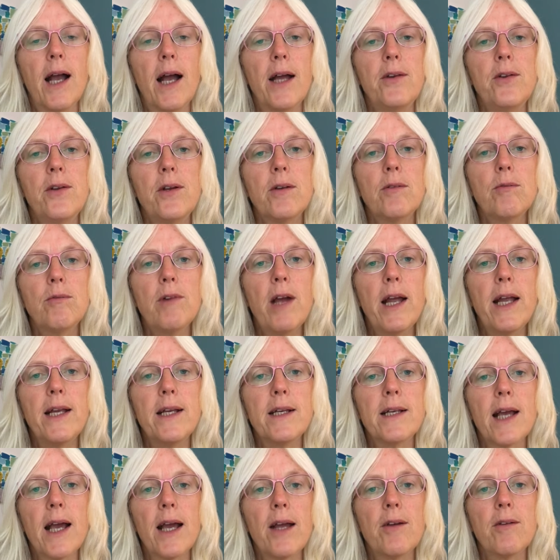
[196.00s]
And you can
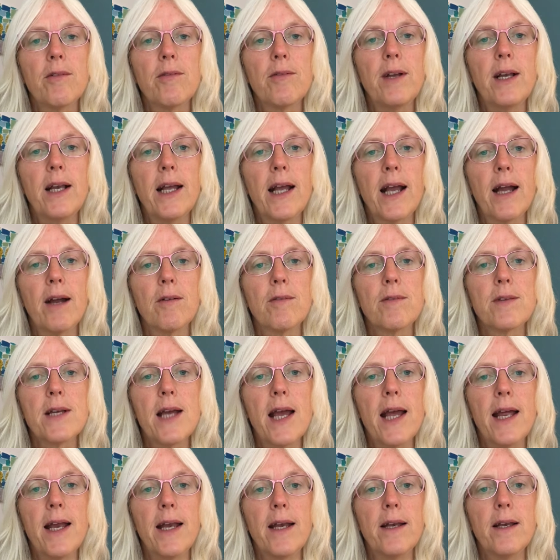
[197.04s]
rate how you're feeling out of
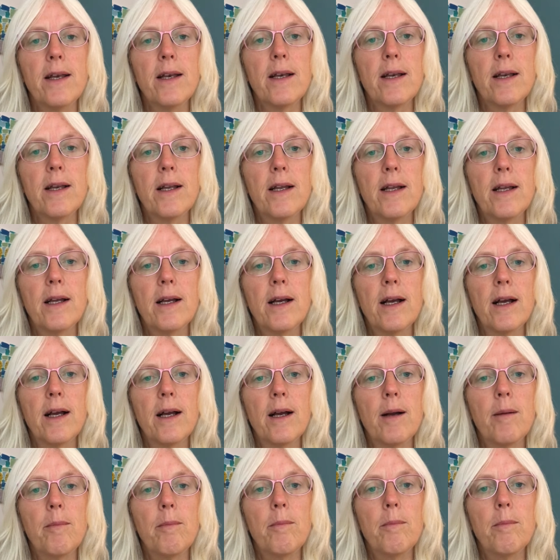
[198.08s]
10.
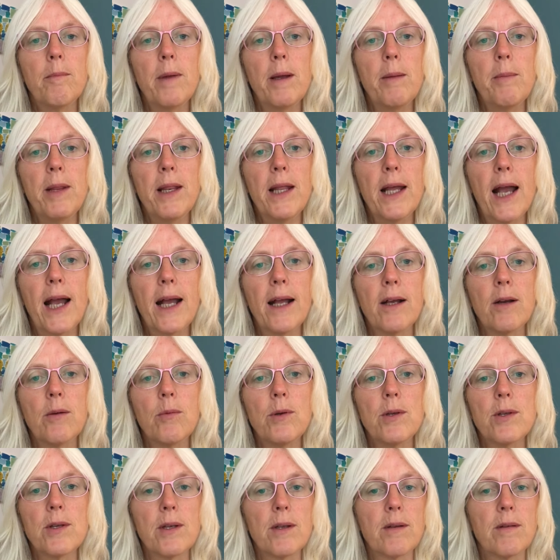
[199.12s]
Maybe the anger
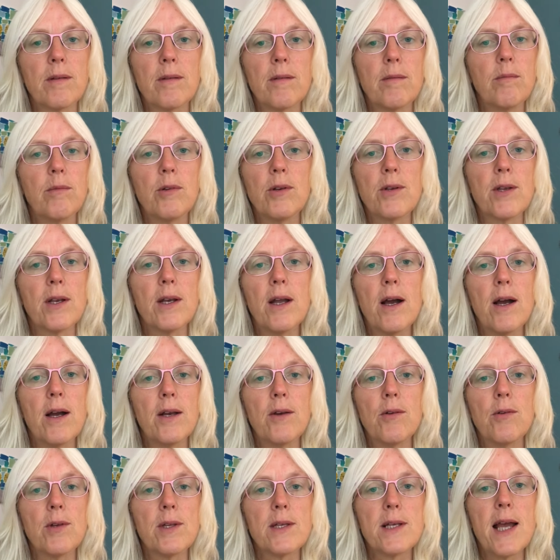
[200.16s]
was a
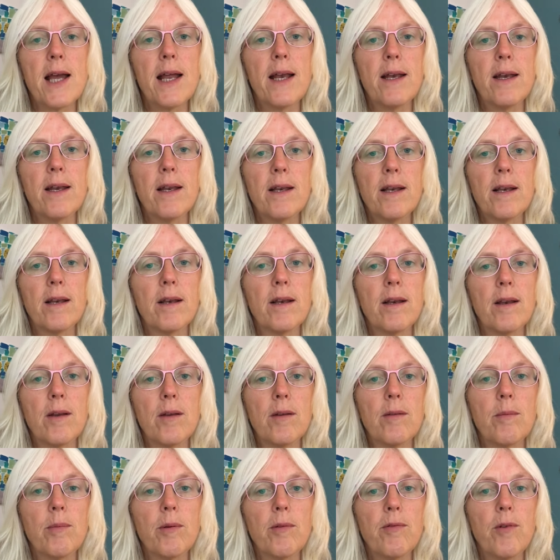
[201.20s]
9 or a 10
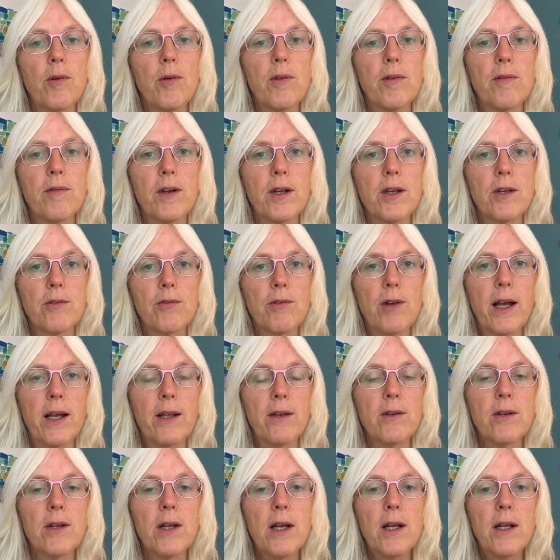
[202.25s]
before the first
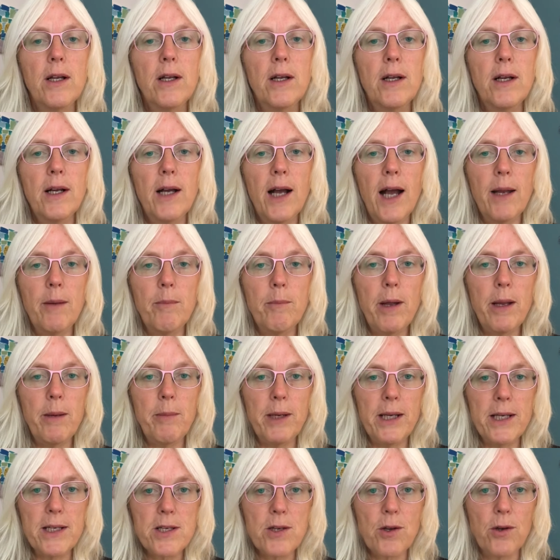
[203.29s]
round, and
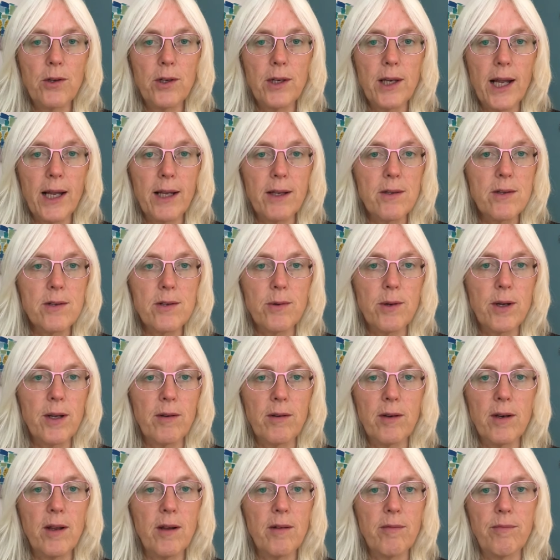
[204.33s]
maybe it's gone down to a
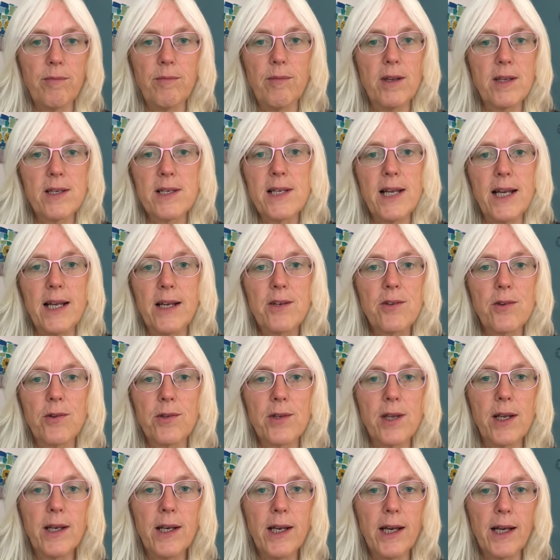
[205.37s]
6 or
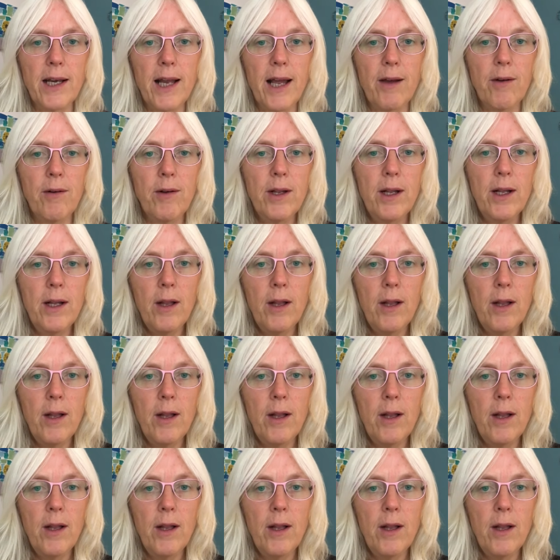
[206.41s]
something now.